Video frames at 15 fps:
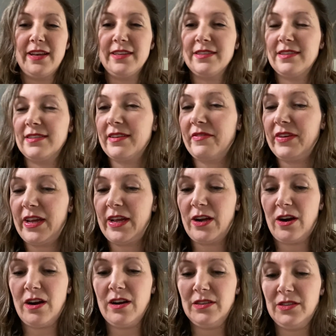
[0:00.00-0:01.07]
78
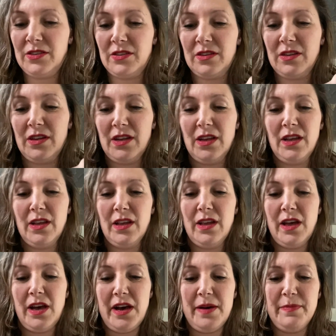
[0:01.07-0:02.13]
cards.
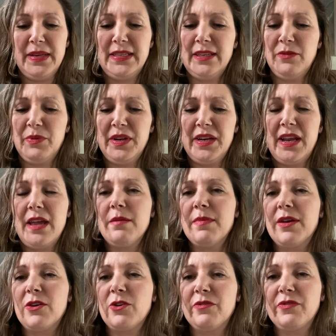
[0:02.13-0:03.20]
They did rename, I
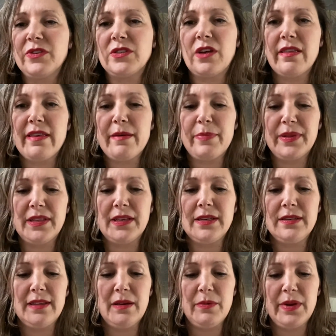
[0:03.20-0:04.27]
don't know if you saw that, but
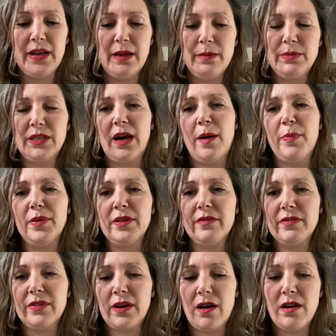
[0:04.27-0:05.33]
they renamed a couple of
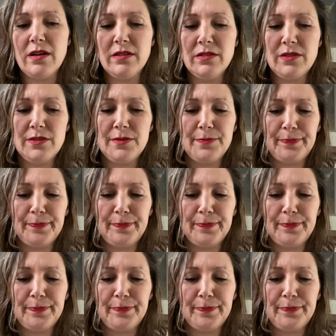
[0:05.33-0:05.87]
the cards.